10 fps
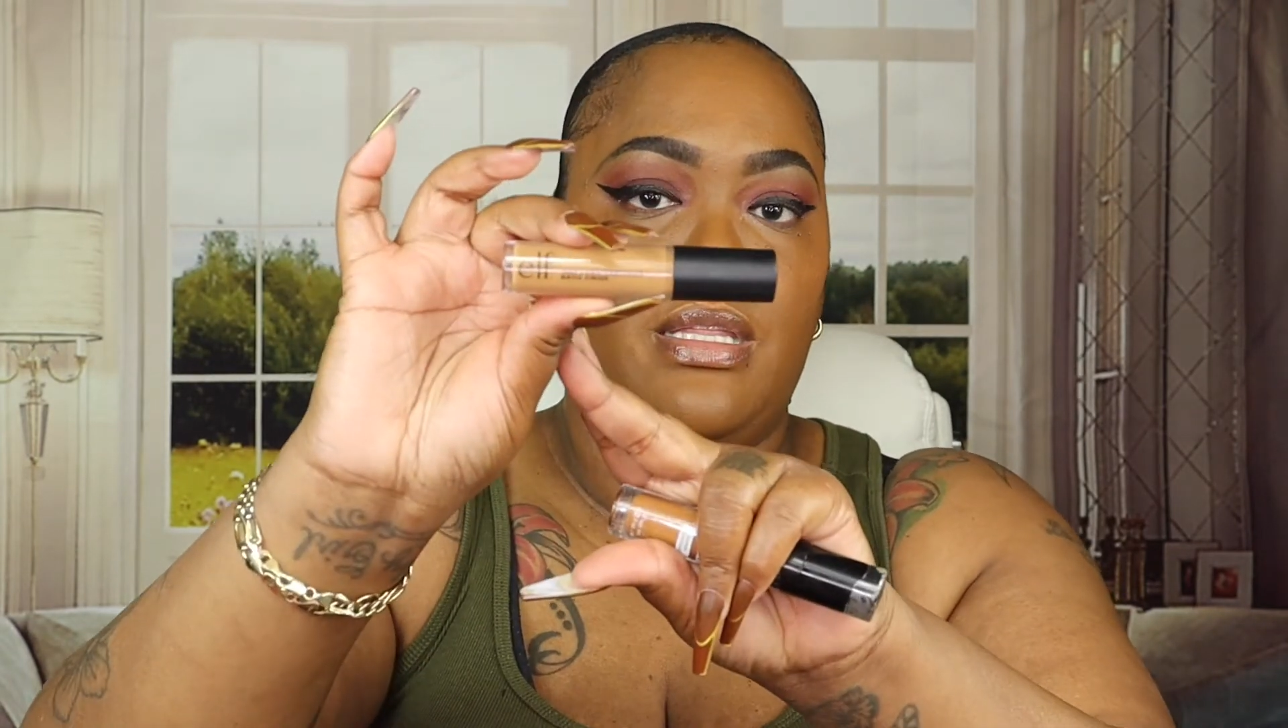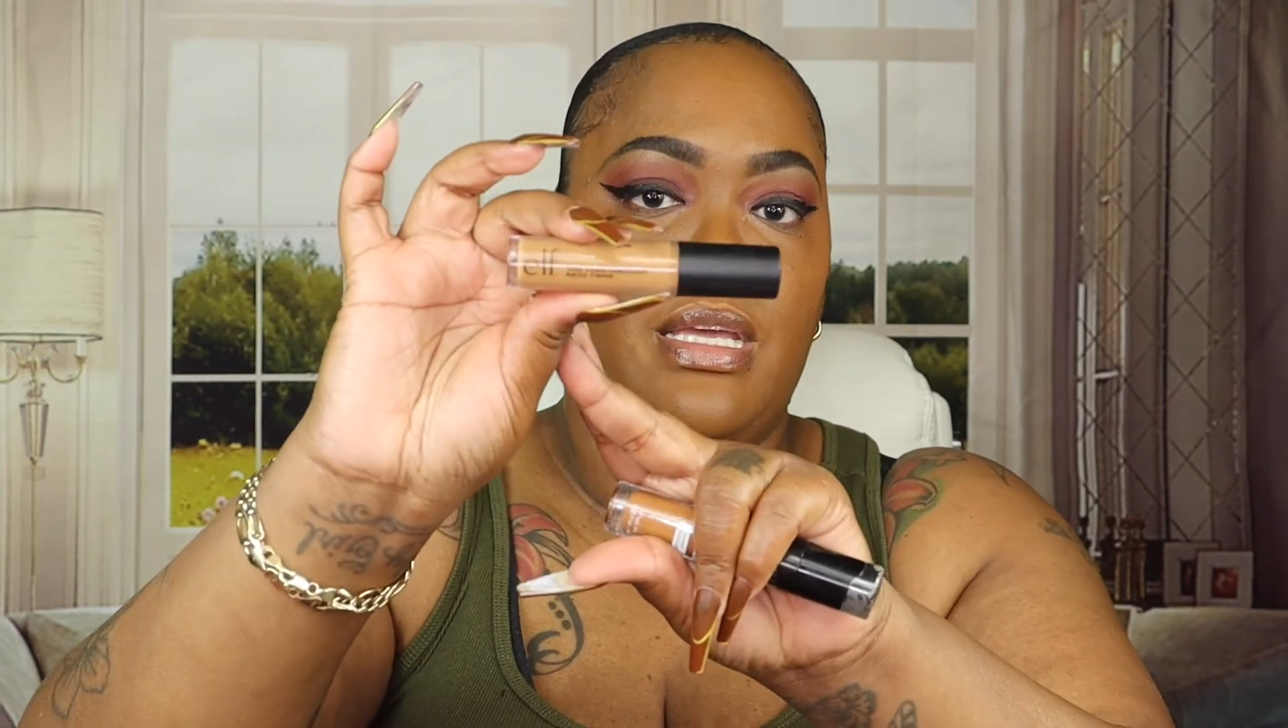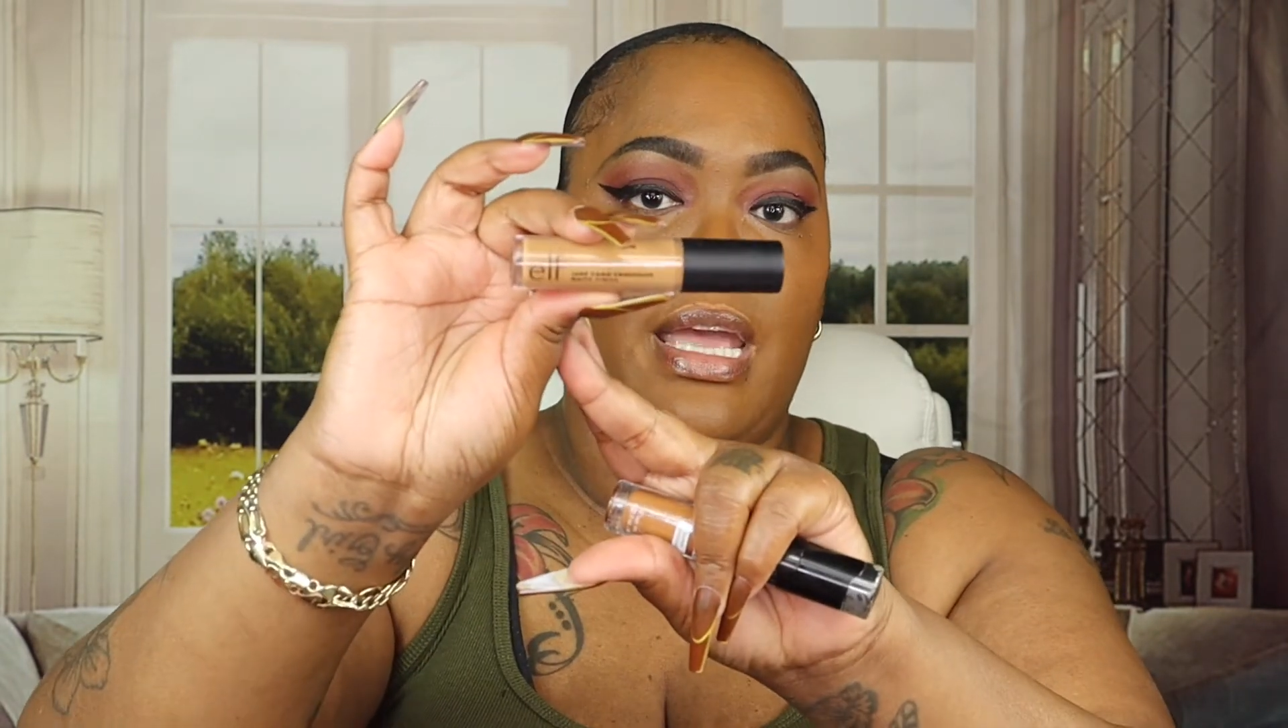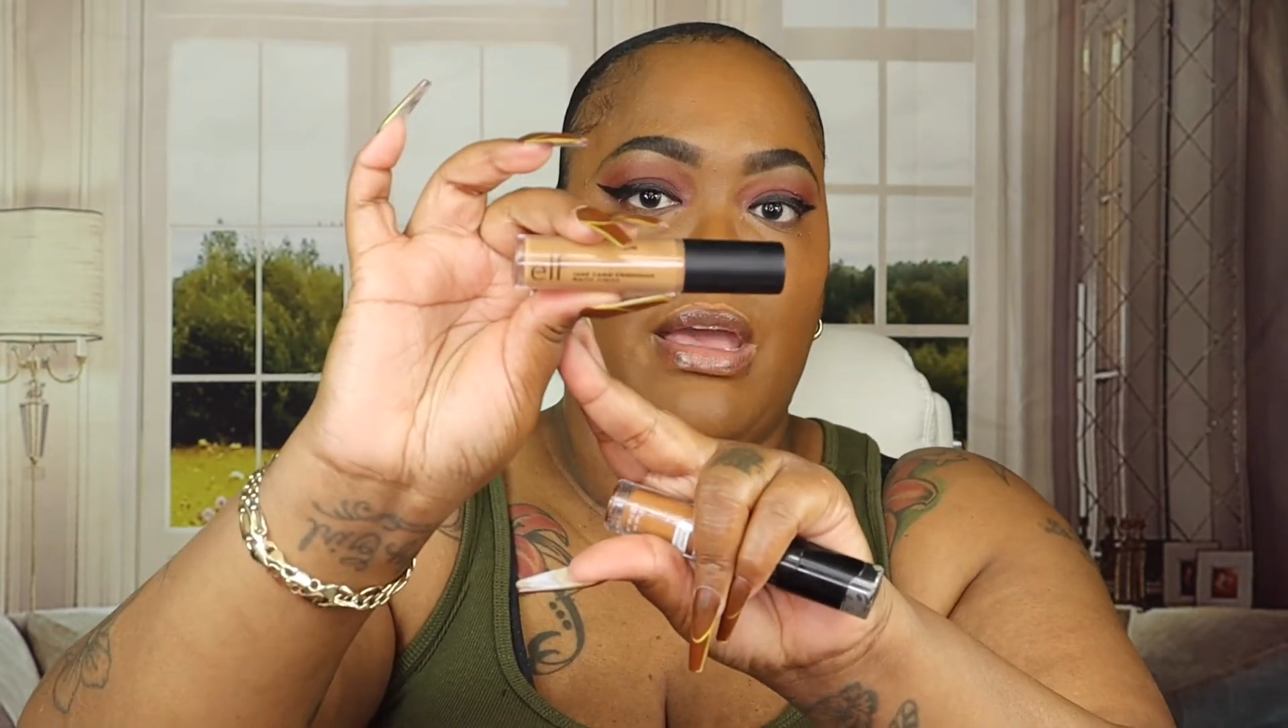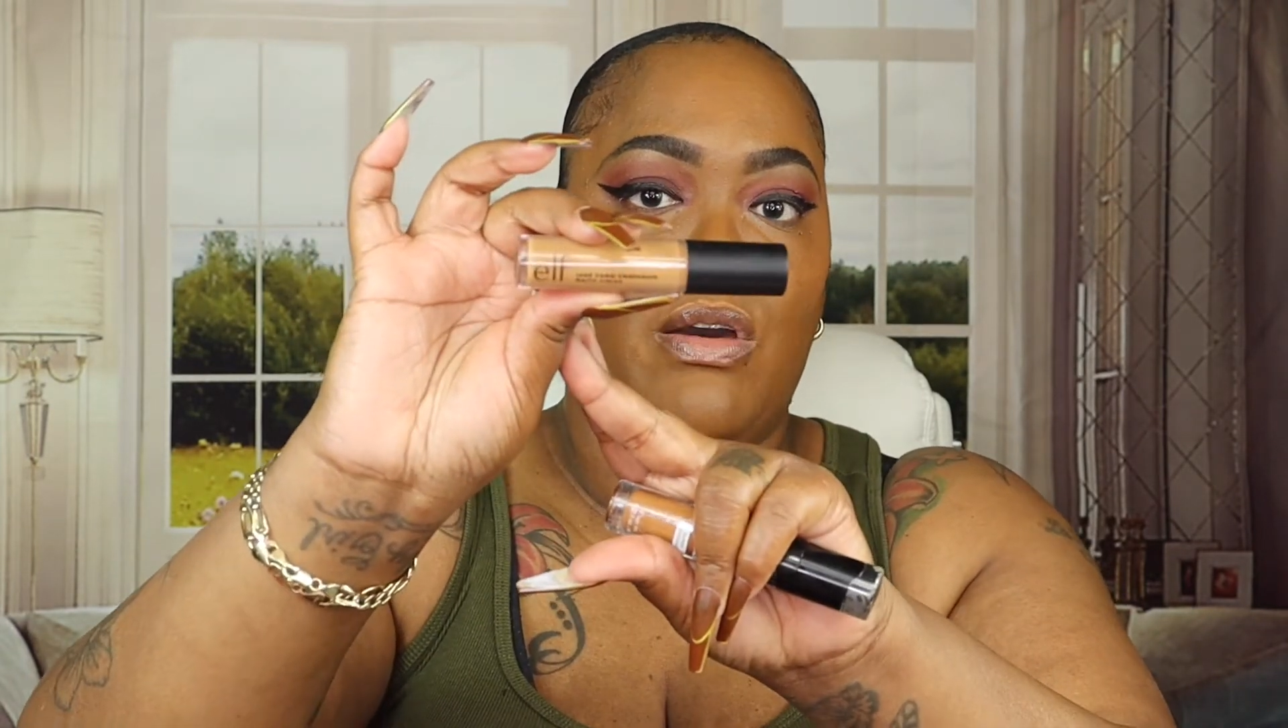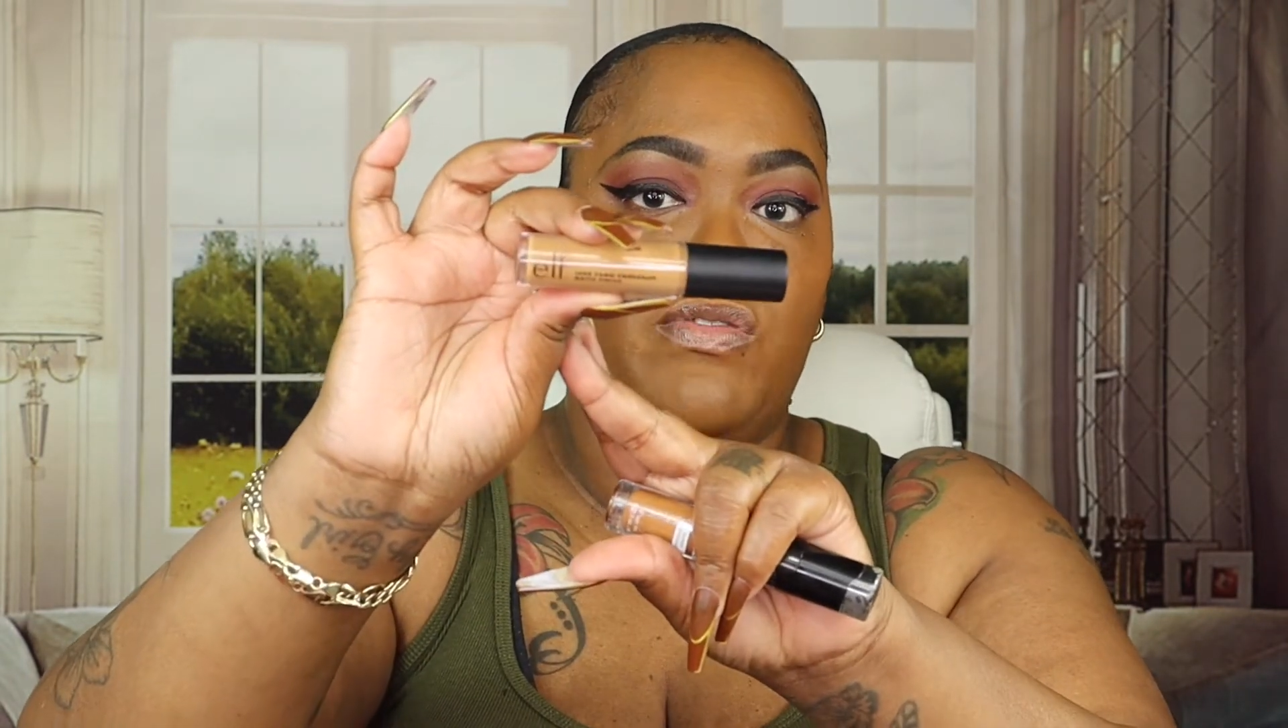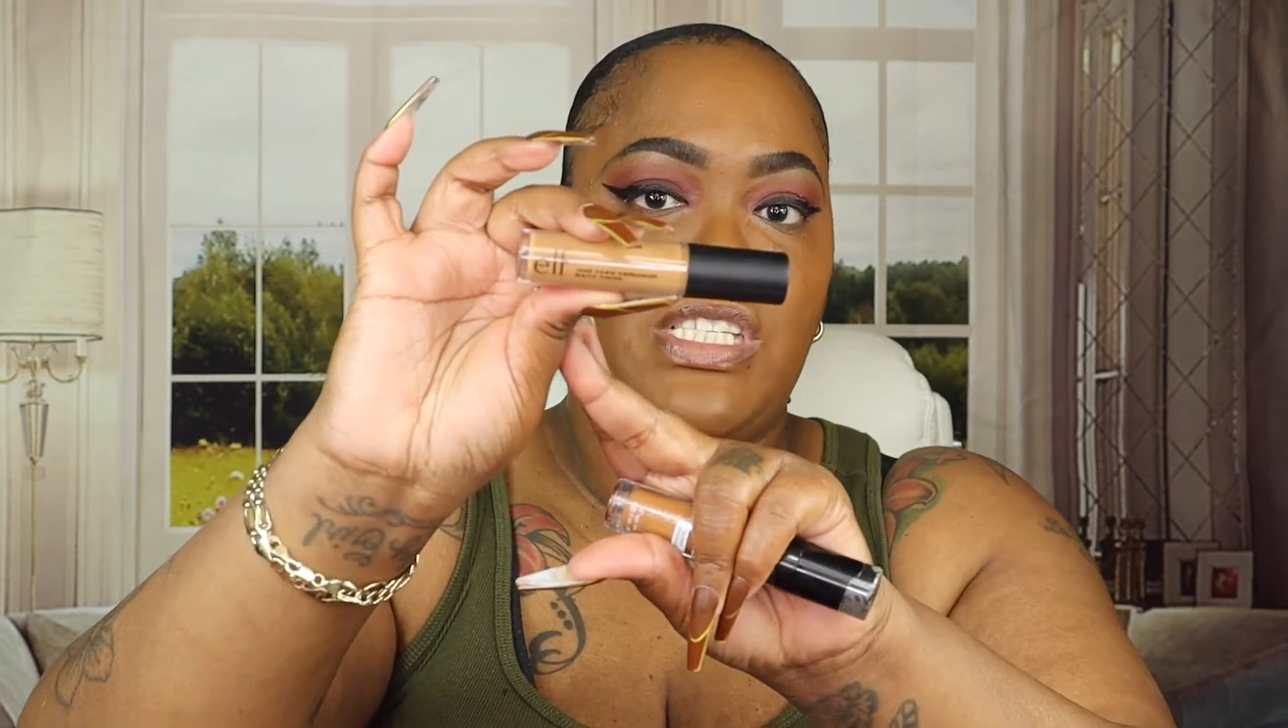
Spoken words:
the e.l.f.